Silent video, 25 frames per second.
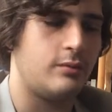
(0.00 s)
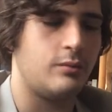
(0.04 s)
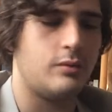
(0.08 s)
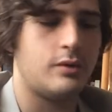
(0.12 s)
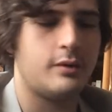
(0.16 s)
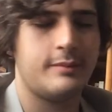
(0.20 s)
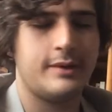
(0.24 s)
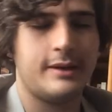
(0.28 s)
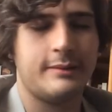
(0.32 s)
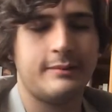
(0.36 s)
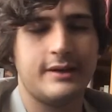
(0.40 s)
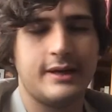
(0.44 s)
Well,
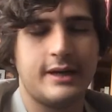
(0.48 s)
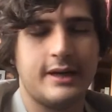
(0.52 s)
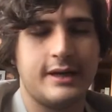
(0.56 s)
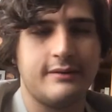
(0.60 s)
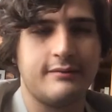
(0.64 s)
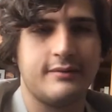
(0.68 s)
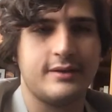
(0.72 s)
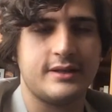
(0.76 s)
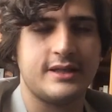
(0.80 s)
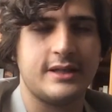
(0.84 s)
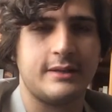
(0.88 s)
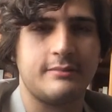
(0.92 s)
maybe not
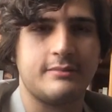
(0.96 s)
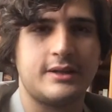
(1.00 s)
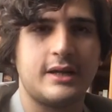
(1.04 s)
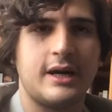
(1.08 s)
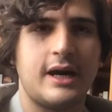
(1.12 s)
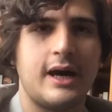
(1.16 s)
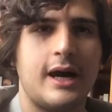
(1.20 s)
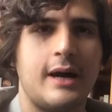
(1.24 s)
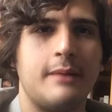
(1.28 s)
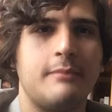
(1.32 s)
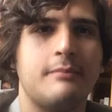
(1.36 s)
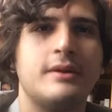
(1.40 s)
even the same
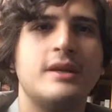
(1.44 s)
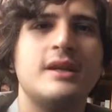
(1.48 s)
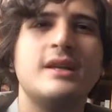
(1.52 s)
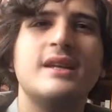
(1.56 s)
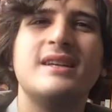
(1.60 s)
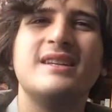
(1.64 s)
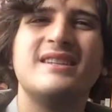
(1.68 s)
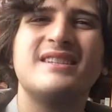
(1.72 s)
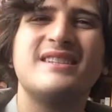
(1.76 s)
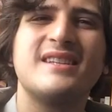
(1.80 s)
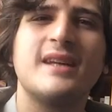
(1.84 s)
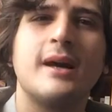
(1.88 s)
time, but
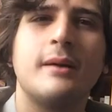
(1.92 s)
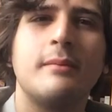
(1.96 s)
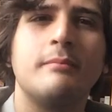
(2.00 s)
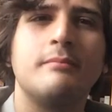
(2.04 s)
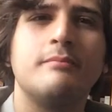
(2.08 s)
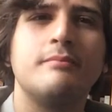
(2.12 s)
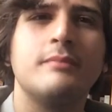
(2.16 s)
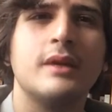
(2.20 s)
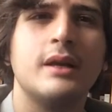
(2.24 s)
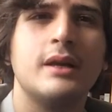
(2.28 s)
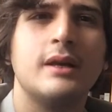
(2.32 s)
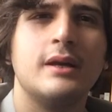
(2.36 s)
in some